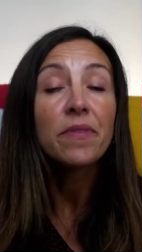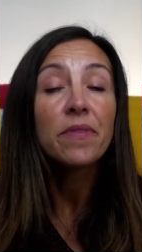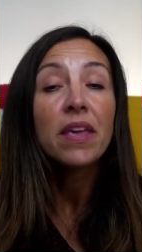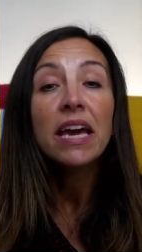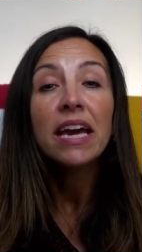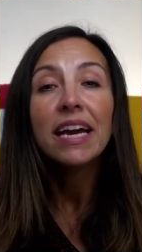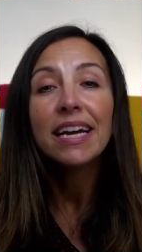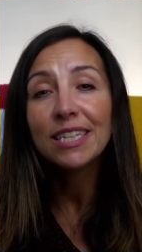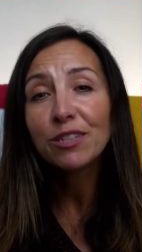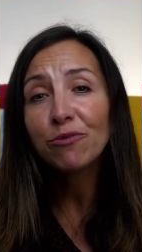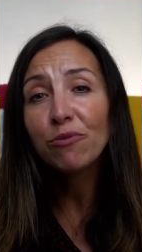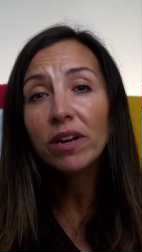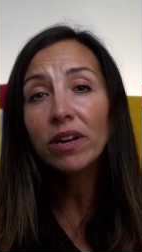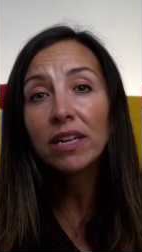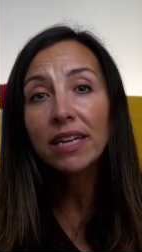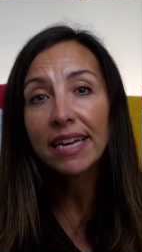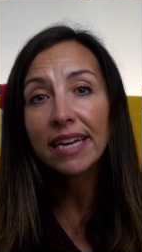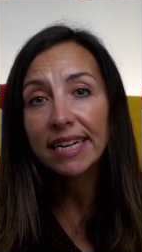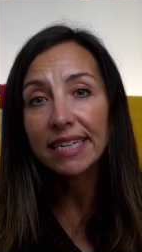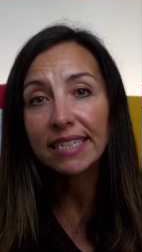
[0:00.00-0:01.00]
It's really
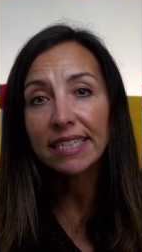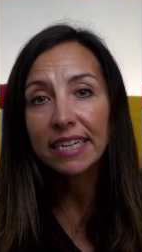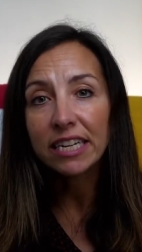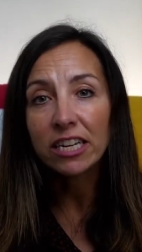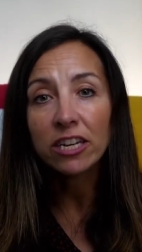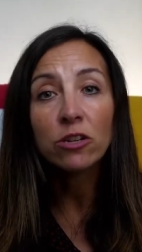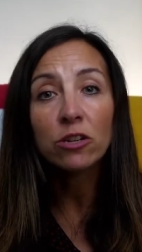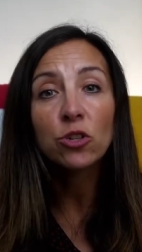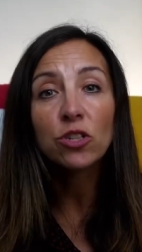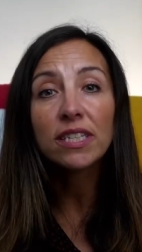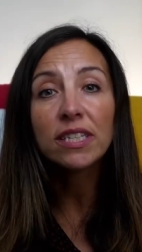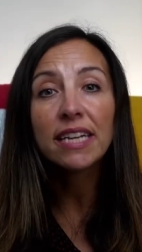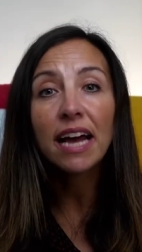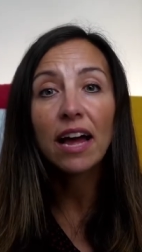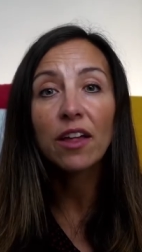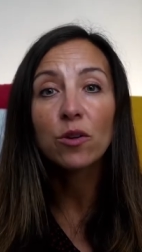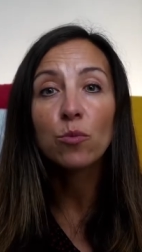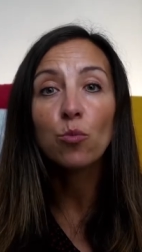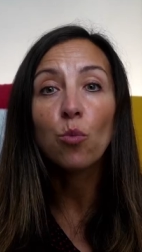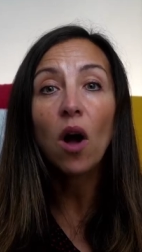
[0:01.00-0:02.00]
easy, you just tell
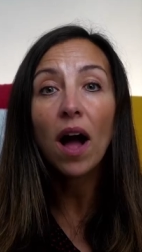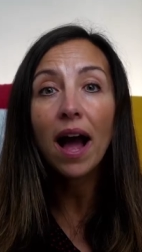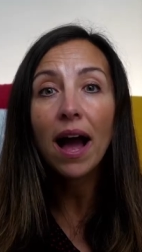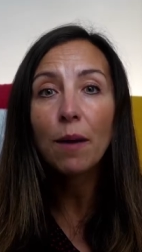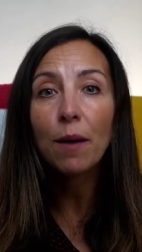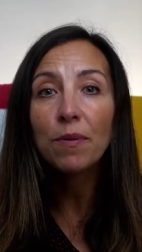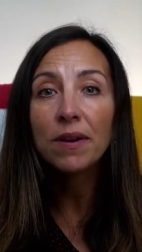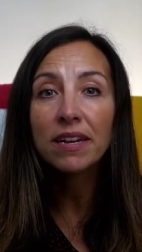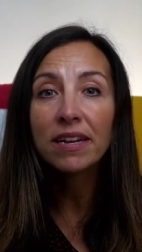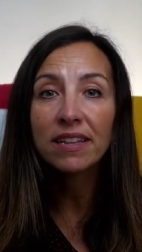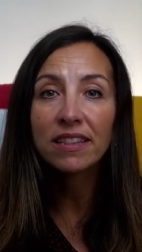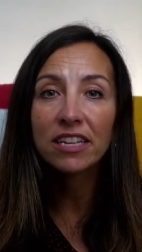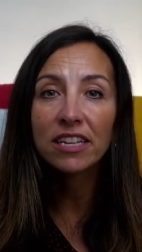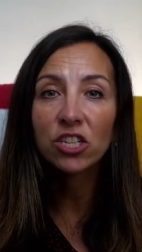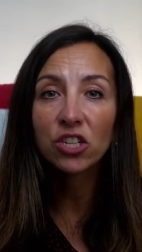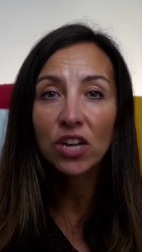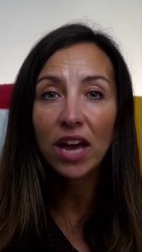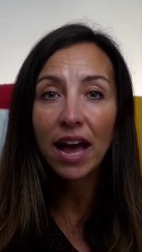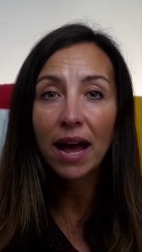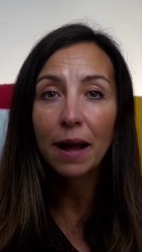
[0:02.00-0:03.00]
them what happened in the
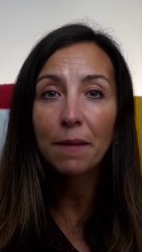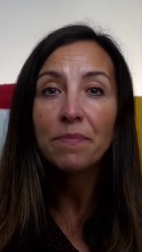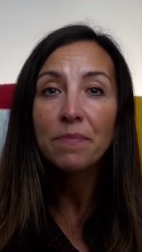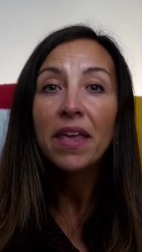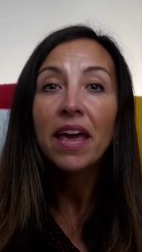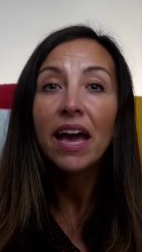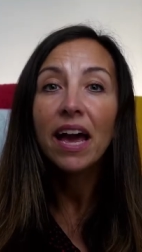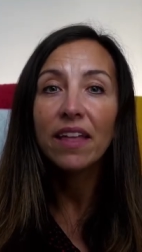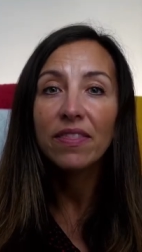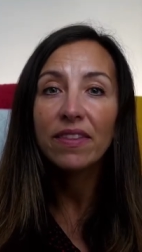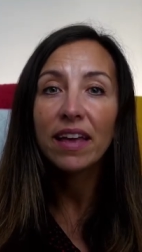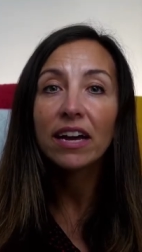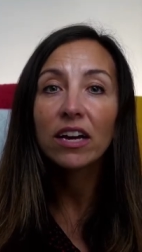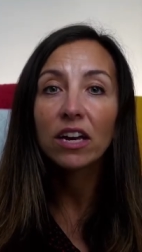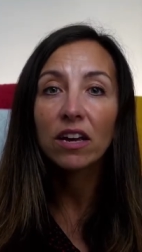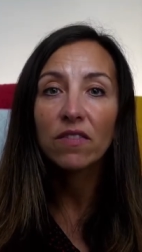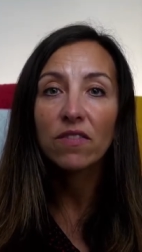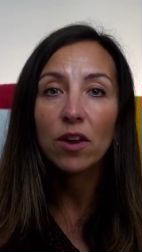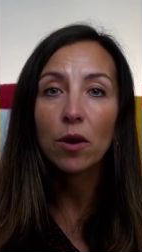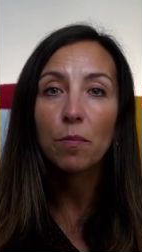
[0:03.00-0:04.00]
chat and they'll
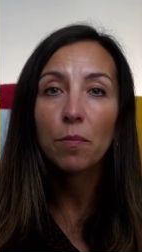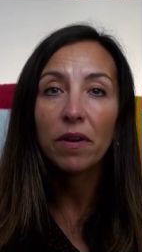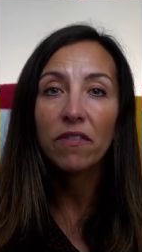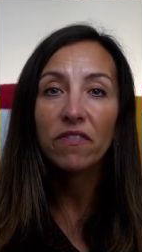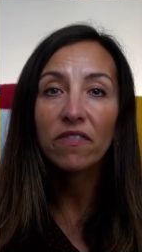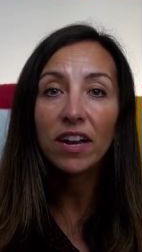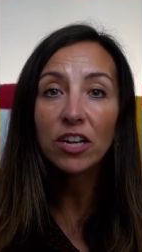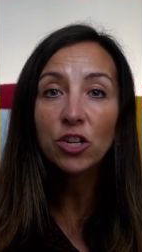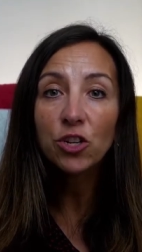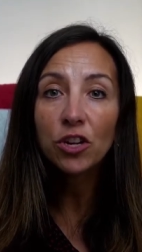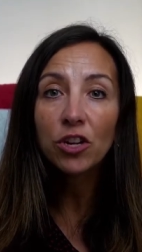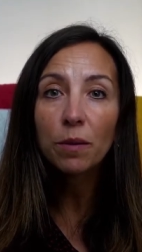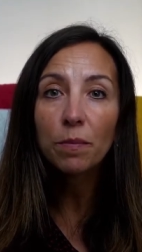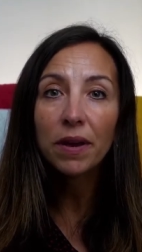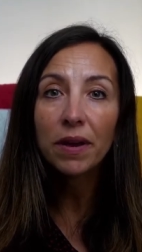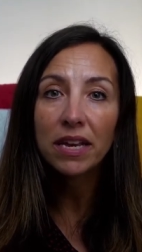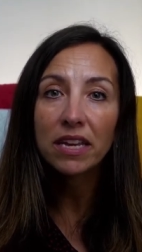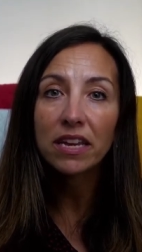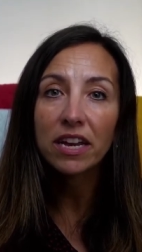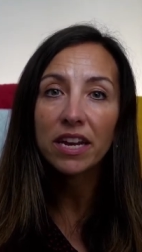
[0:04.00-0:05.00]
give you a professional
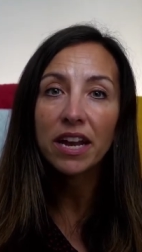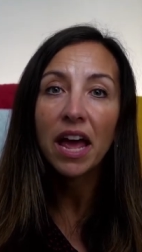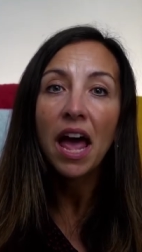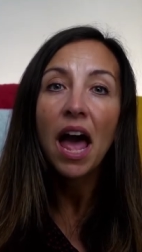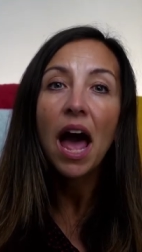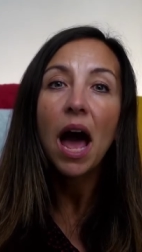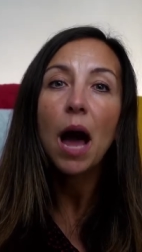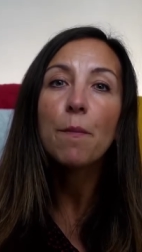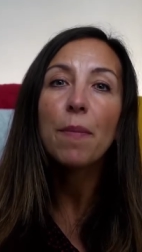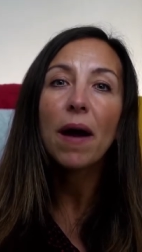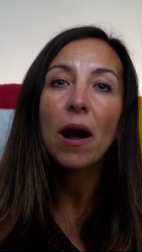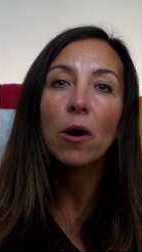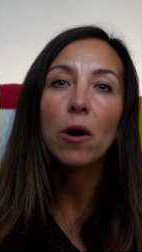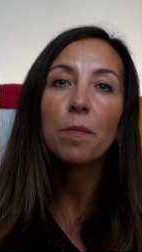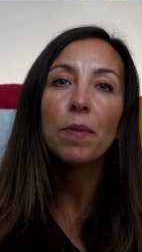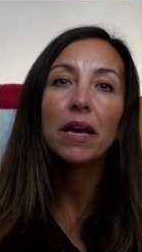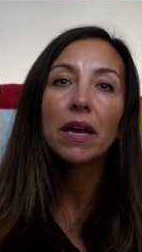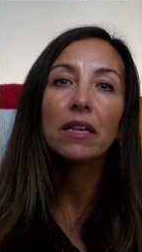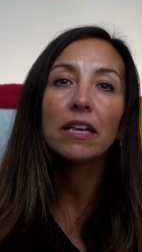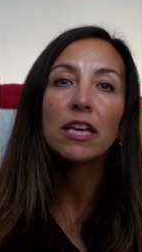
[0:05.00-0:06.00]
opinion about
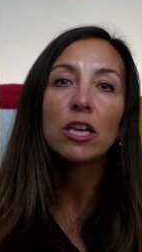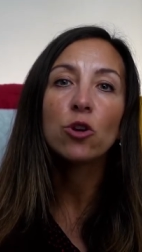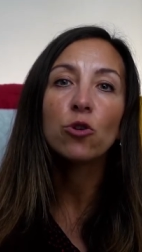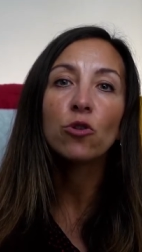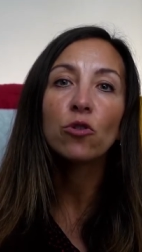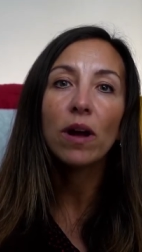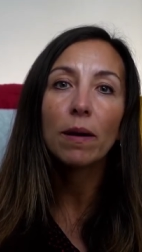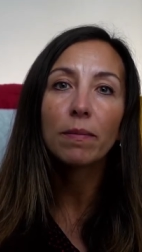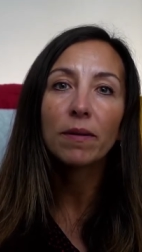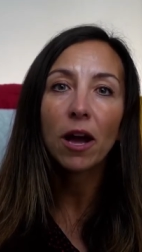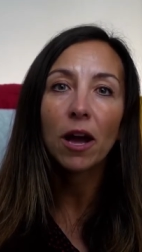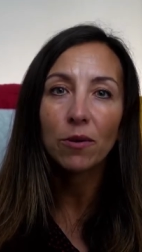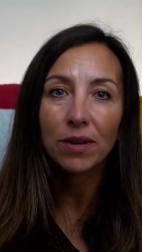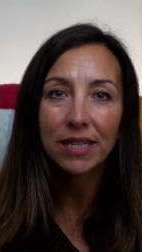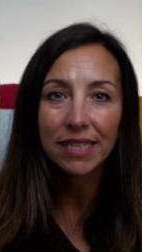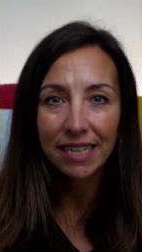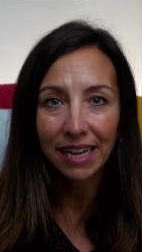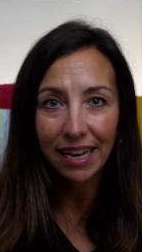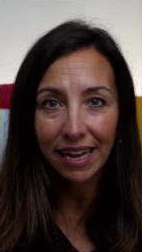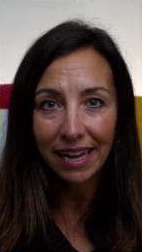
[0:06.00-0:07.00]
appealing your APCOA
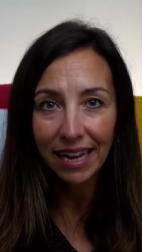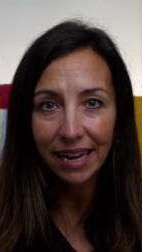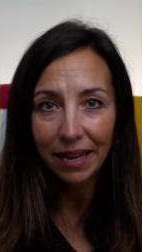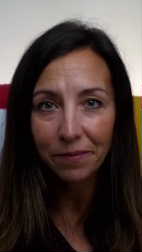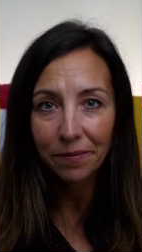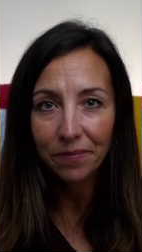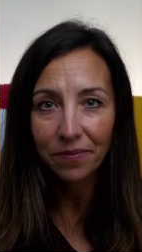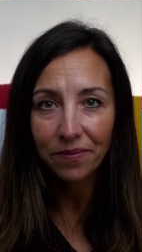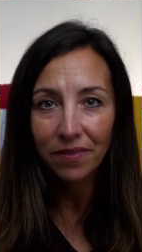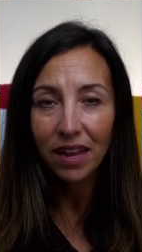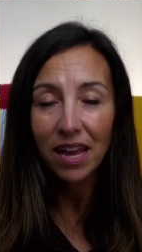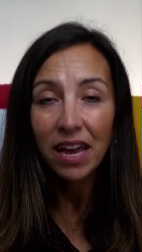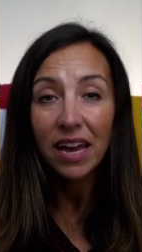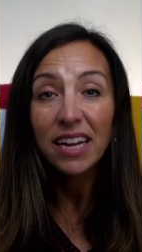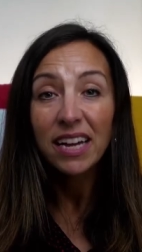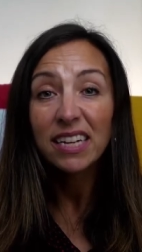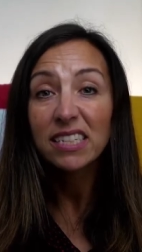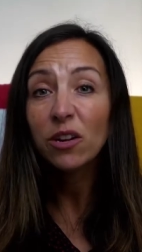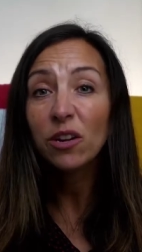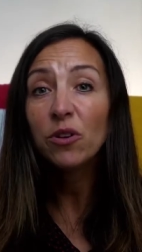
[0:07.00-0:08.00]
ticket.
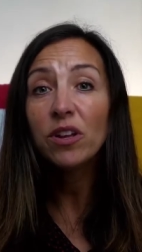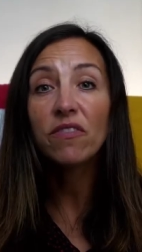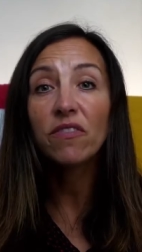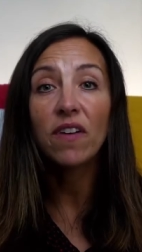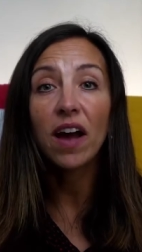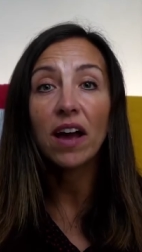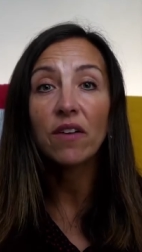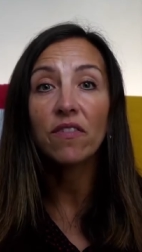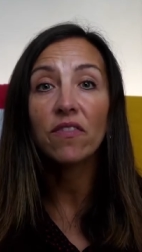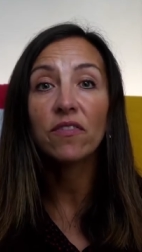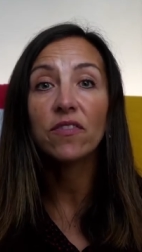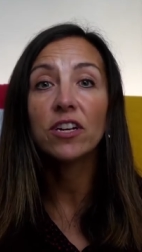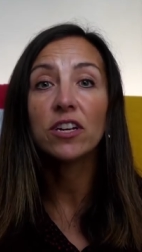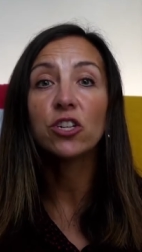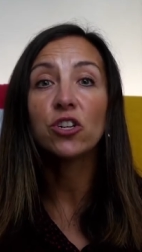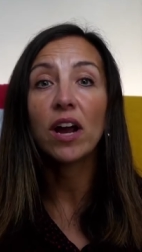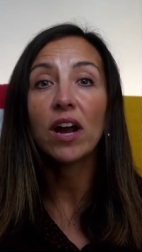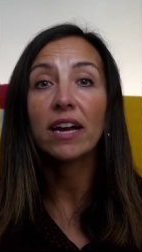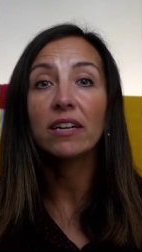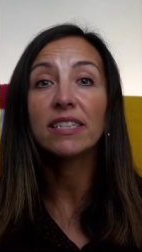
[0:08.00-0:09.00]
It's only a fiver for a
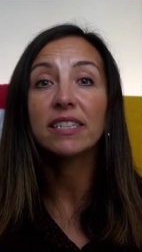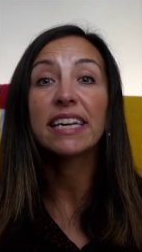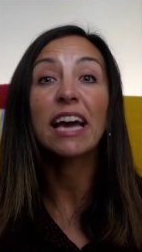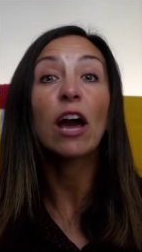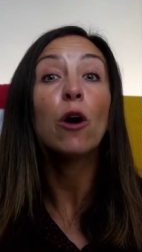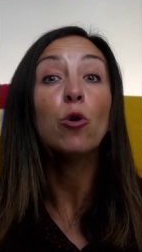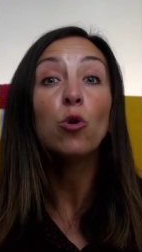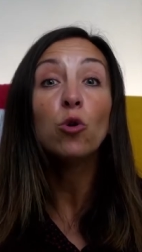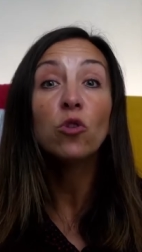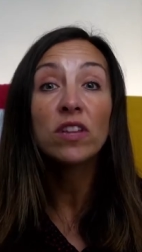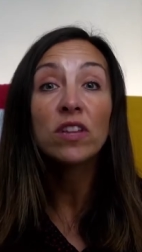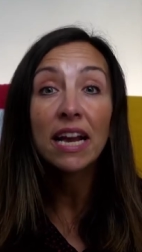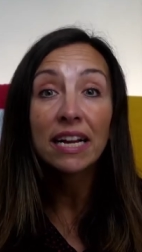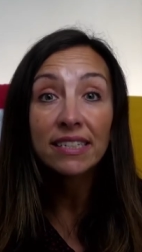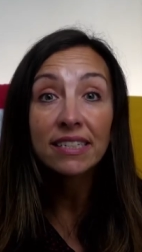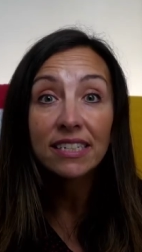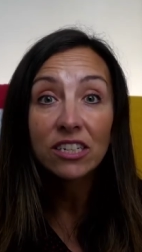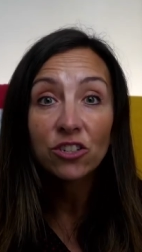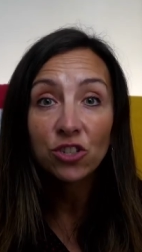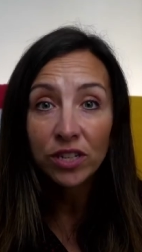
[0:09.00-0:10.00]
trial to get all the
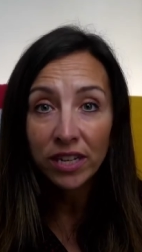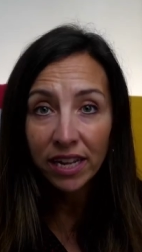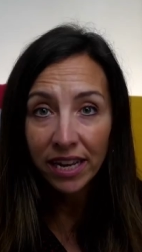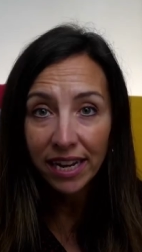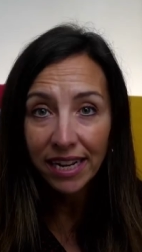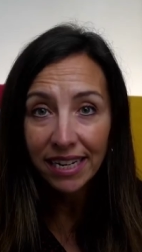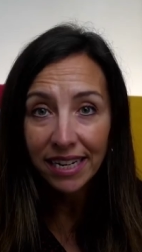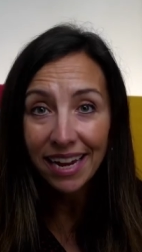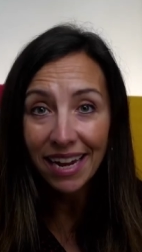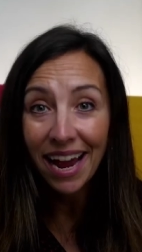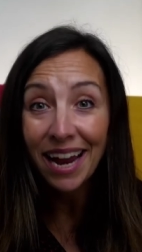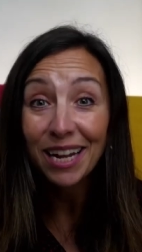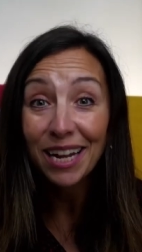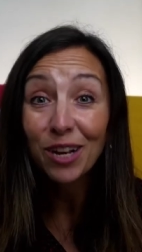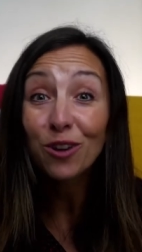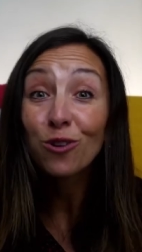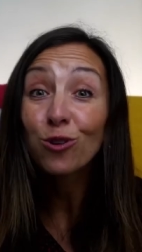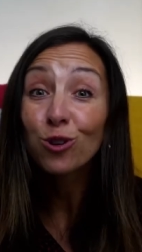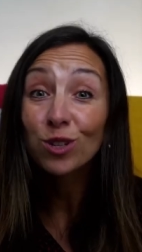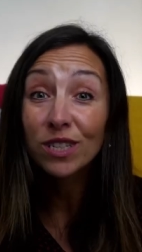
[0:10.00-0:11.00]
answers you need and it
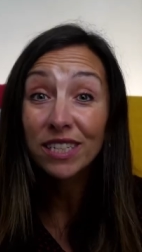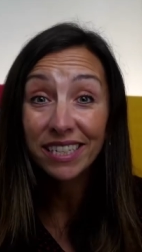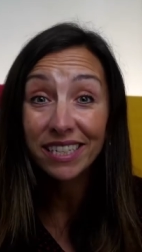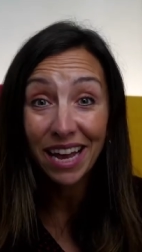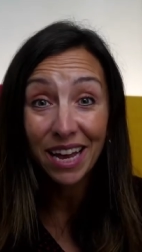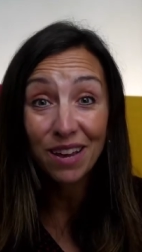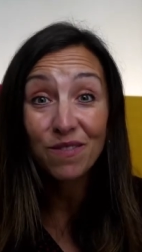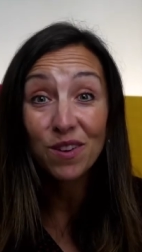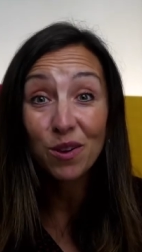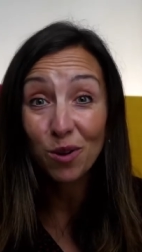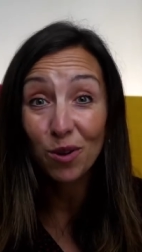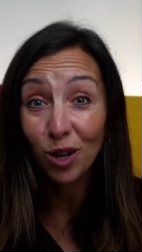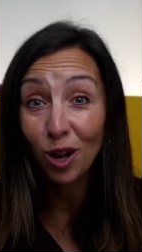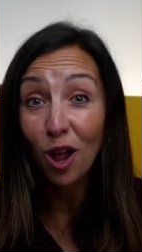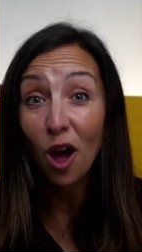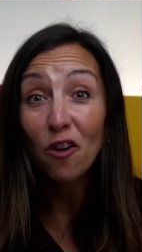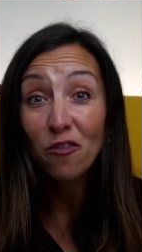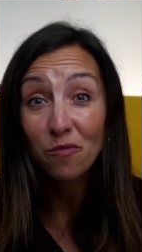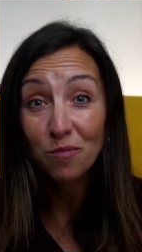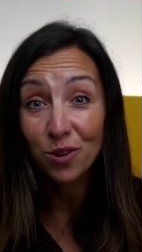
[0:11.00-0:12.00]
could save you a lot
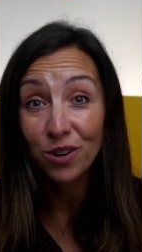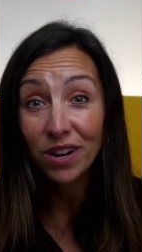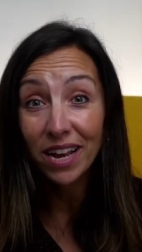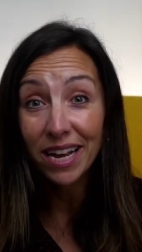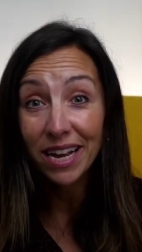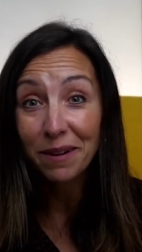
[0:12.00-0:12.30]
of money.